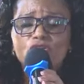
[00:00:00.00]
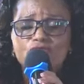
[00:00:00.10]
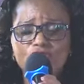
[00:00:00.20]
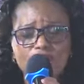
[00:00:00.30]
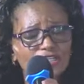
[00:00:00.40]

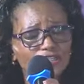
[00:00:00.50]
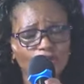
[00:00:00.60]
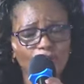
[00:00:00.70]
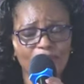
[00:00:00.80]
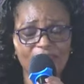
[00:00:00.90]
of God
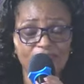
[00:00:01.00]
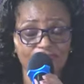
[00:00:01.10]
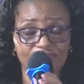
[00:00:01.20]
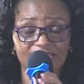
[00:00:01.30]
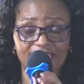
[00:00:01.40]
so
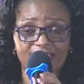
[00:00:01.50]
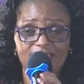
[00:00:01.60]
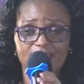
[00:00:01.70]
painfully.